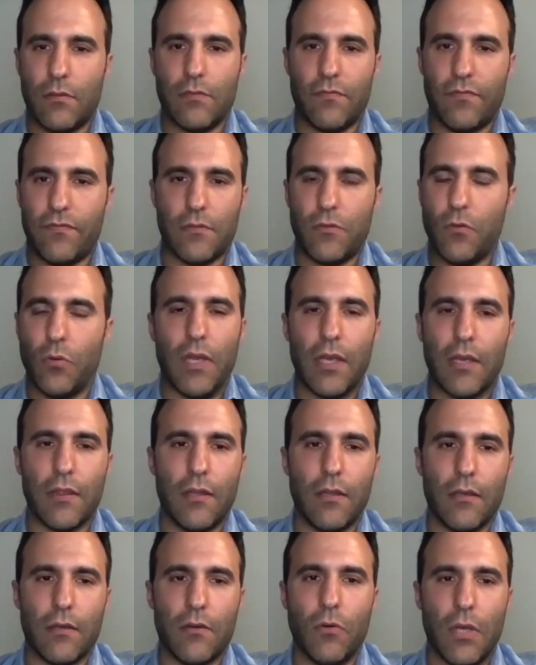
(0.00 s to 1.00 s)

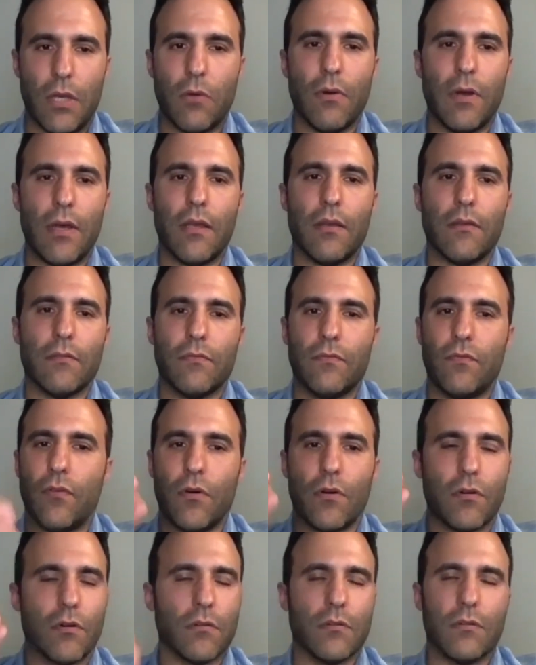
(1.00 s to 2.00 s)
quick way,
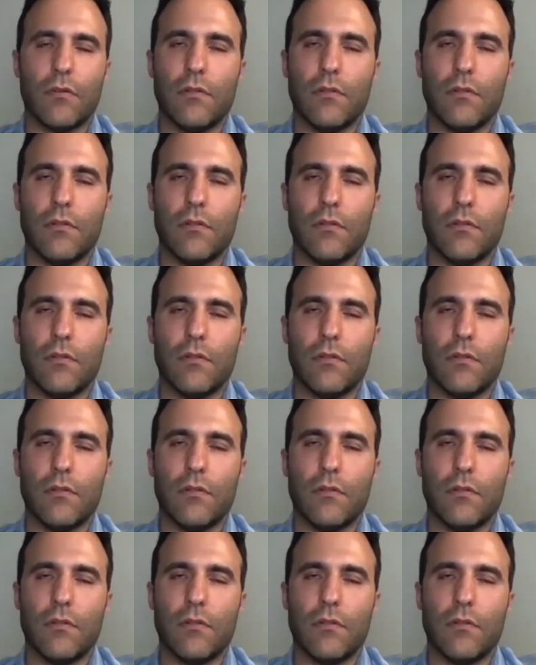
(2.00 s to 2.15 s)
for